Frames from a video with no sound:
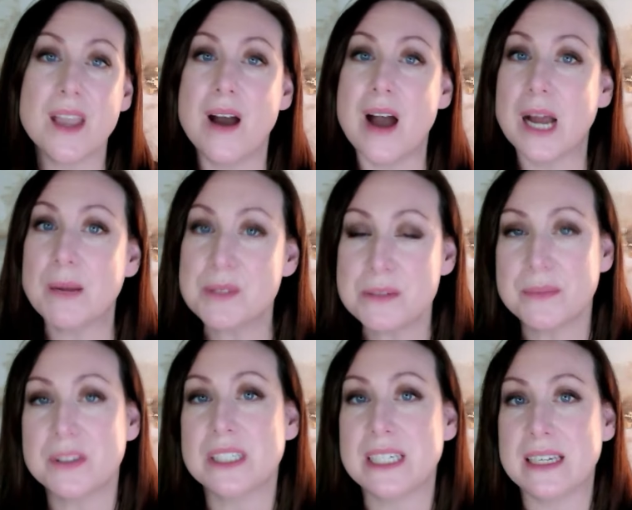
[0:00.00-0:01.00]

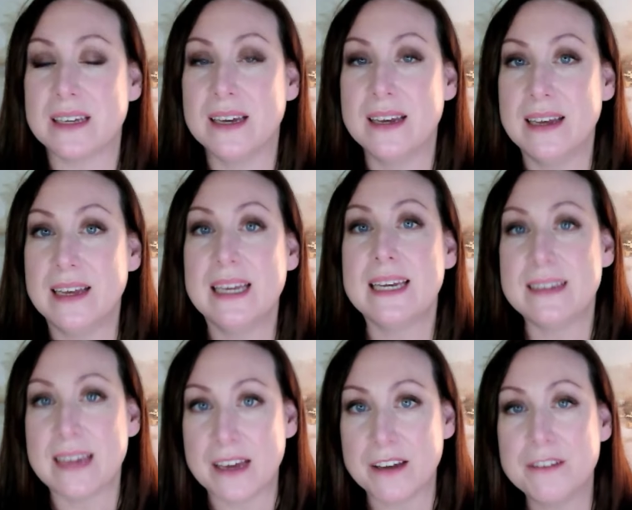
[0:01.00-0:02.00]
optimally in
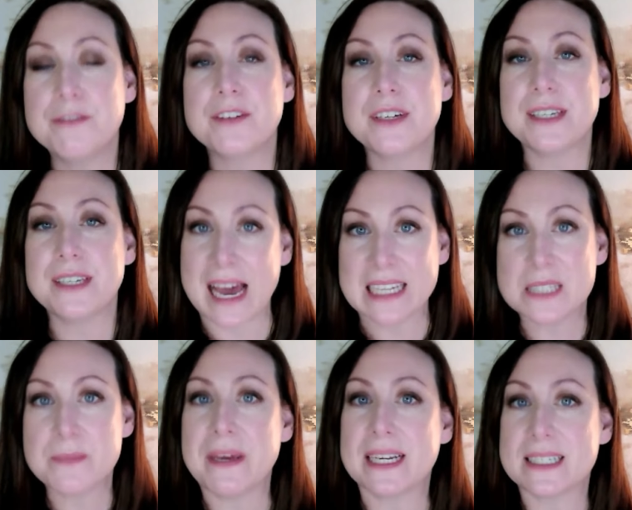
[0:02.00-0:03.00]
every
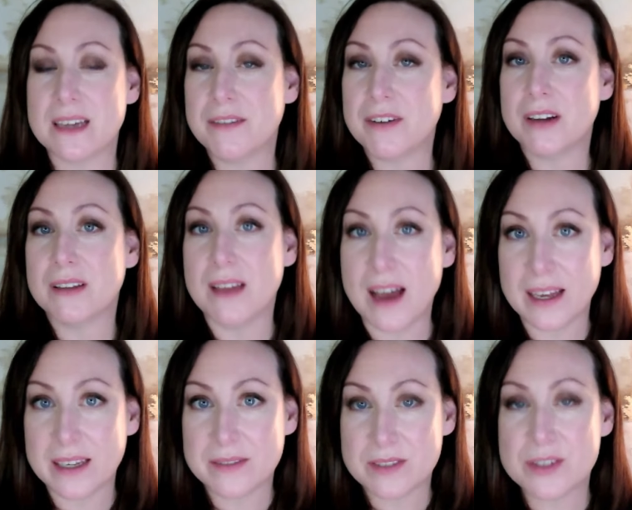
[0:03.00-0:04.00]
aspect of our lives,